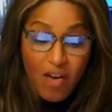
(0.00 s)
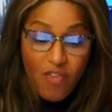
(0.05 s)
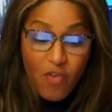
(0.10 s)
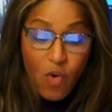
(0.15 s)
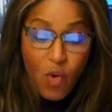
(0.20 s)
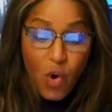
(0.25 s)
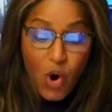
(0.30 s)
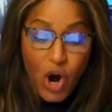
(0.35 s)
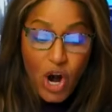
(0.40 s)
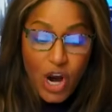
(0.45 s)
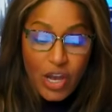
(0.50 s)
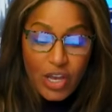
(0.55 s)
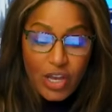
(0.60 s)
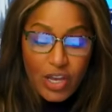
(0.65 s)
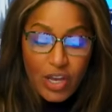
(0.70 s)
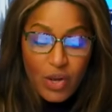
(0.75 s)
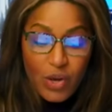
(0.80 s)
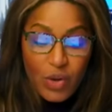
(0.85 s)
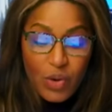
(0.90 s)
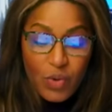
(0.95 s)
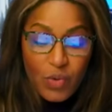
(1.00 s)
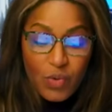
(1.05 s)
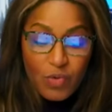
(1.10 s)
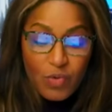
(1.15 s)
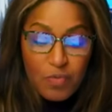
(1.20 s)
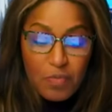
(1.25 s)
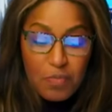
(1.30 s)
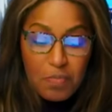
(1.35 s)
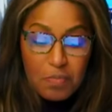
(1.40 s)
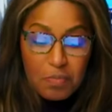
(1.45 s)
for you.
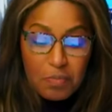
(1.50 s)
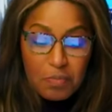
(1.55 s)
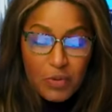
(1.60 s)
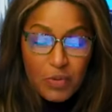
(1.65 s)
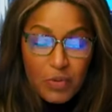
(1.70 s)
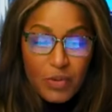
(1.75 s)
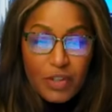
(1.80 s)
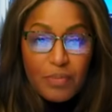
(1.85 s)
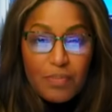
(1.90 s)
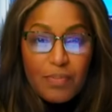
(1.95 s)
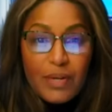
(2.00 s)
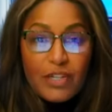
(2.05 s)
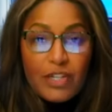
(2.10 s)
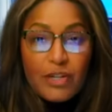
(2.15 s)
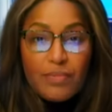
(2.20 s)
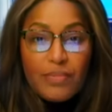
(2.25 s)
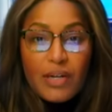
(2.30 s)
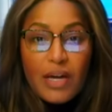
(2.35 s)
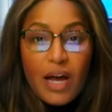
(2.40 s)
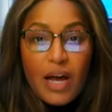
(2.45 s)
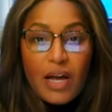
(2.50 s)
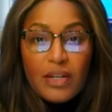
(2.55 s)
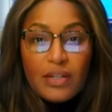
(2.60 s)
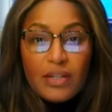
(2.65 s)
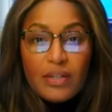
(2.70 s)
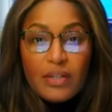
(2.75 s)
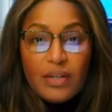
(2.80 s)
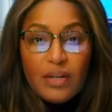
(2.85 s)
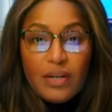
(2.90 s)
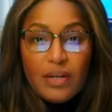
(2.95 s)
That's what the bishop does,
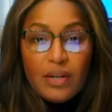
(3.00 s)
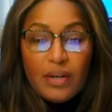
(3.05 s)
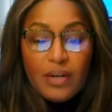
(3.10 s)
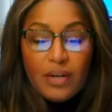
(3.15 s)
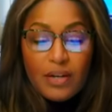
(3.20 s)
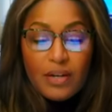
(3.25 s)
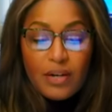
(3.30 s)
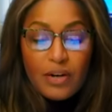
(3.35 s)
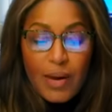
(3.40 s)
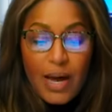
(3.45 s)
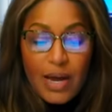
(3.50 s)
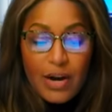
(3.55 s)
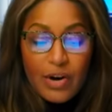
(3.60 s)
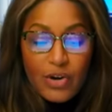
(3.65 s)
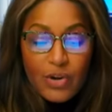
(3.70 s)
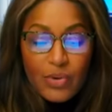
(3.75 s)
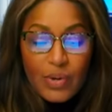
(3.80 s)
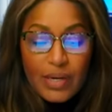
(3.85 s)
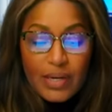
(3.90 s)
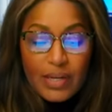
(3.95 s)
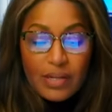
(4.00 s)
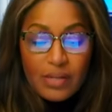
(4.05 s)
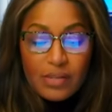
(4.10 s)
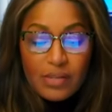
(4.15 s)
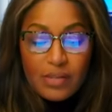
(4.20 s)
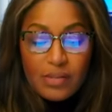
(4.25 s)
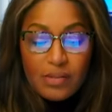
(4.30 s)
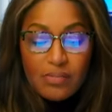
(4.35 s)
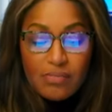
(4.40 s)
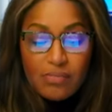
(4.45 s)
no matter who it is.